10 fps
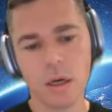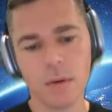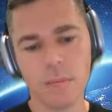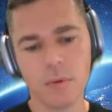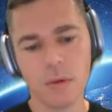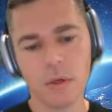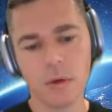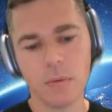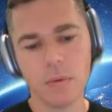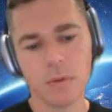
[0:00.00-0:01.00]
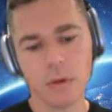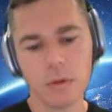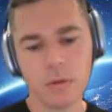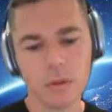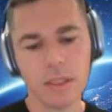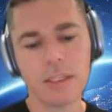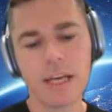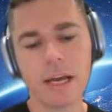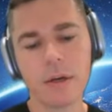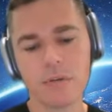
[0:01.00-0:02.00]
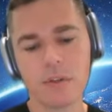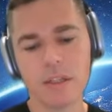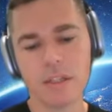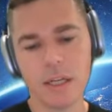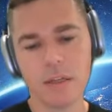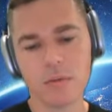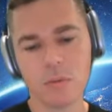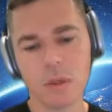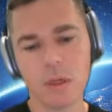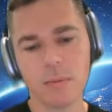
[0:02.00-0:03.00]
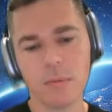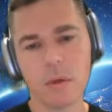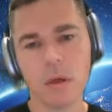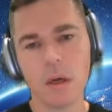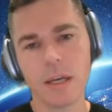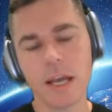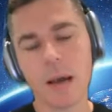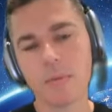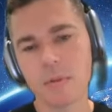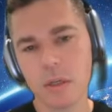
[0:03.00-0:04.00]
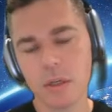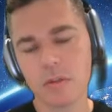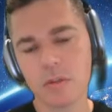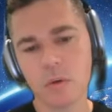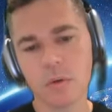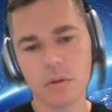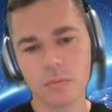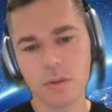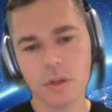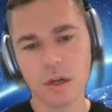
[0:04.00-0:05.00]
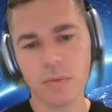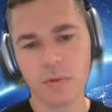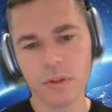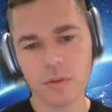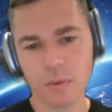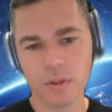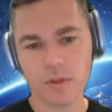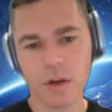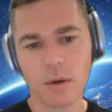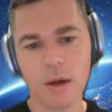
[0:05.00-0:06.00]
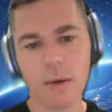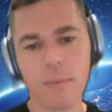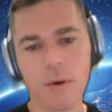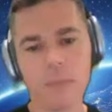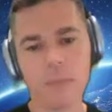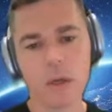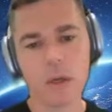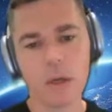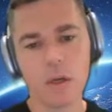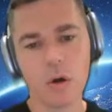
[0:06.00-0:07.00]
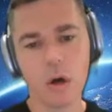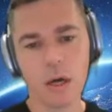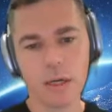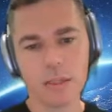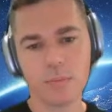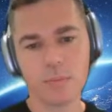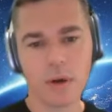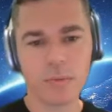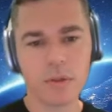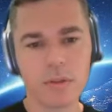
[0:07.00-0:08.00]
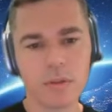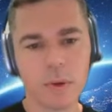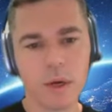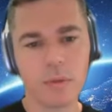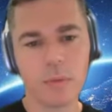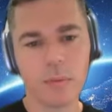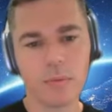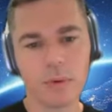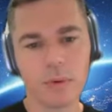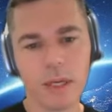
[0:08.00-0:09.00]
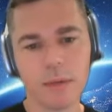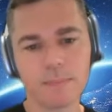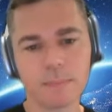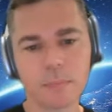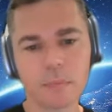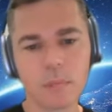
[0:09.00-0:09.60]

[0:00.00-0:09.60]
um, in the, the, the integrity of that data is really kept. And so there's, there's a couple of things we can talk about, but you know, on its premise, right, Web three